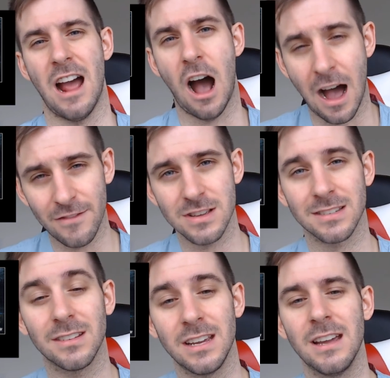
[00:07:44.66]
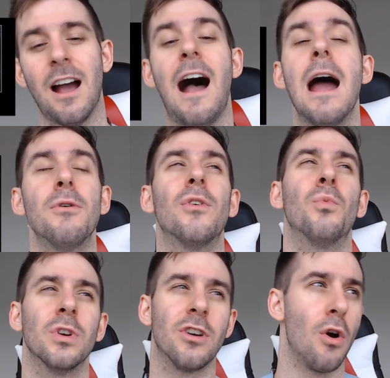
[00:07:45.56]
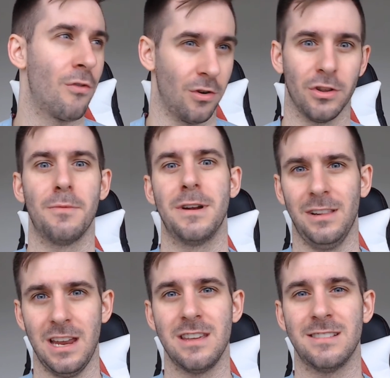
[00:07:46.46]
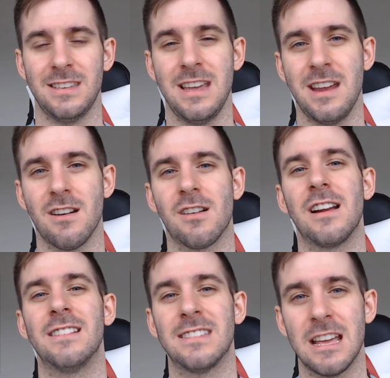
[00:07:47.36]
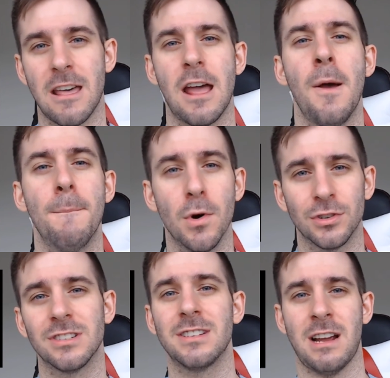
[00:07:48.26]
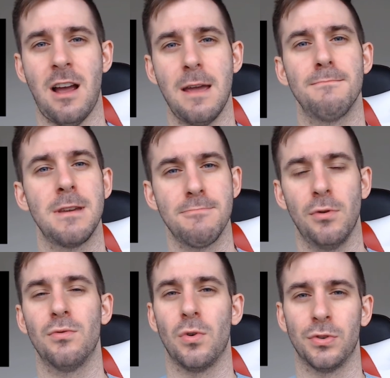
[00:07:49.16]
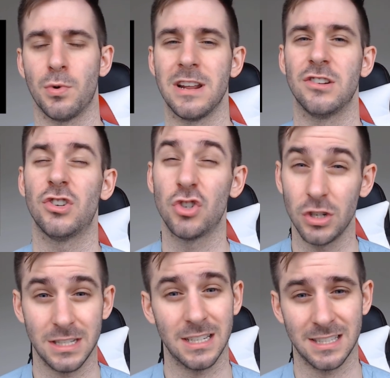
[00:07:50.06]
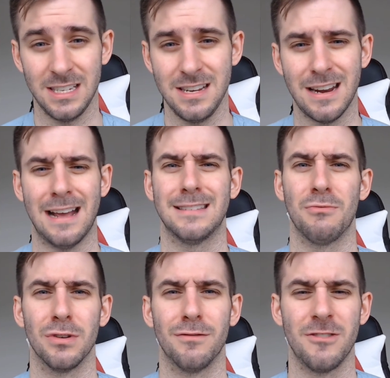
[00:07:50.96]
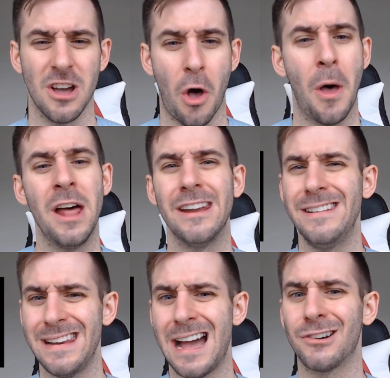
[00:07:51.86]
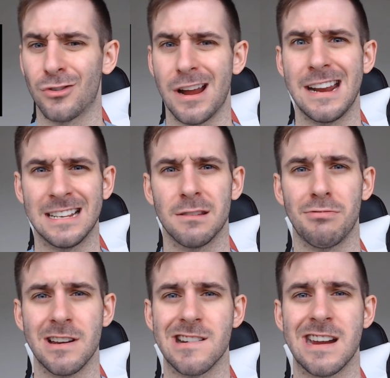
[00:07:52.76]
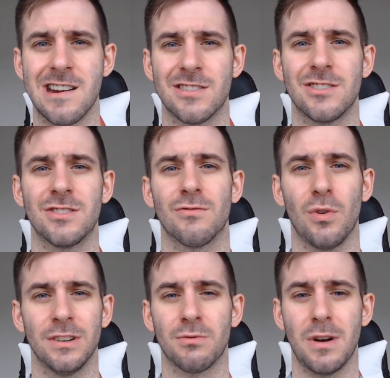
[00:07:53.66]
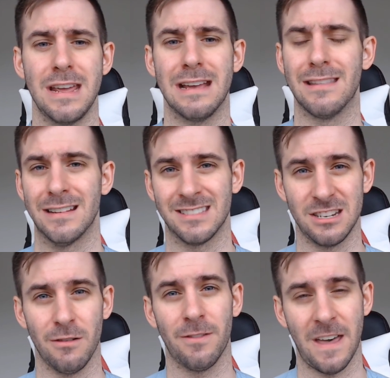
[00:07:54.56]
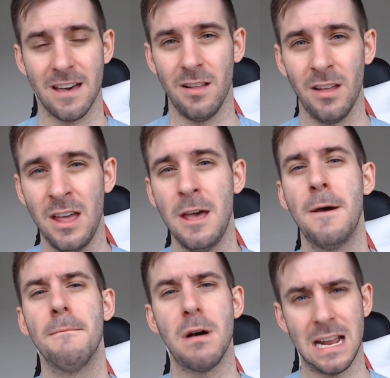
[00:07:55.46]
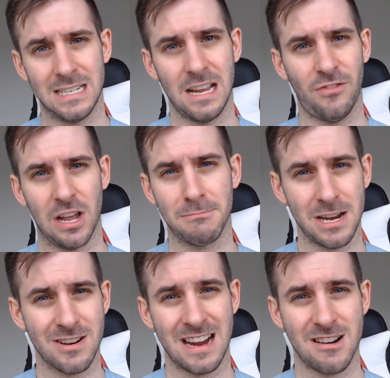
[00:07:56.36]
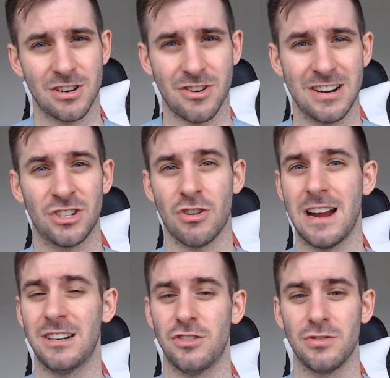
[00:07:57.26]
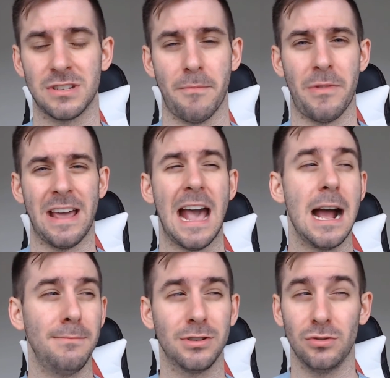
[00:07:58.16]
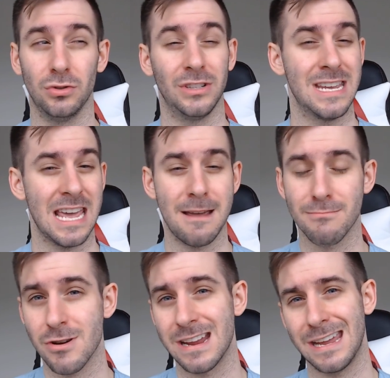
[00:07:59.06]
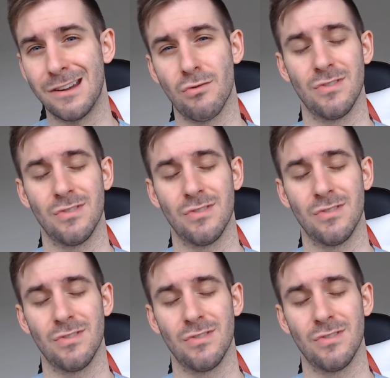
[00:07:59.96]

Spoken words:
Obviously, I would go for a little bit of leniency here and say that most of the time people who roll 20s should succeed, as it would feel not great as a player character to roll a 20 and then still fail. But if the player character is trying to do something absolutely game-breaking or